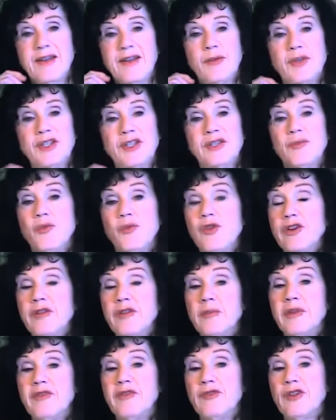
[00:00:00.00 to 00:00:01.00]
with some water
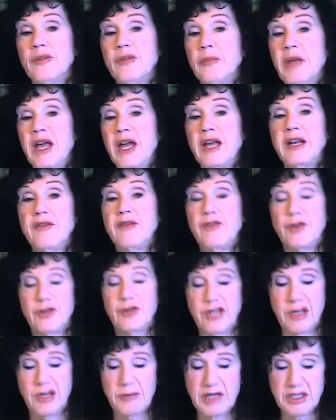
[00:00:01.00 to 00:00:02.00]
before bed, if your
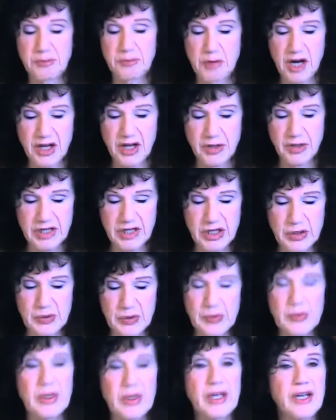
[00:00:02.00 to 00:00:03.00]
tummy's bothering
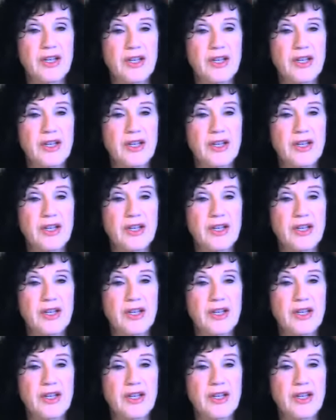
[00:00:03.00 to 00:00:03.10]
you,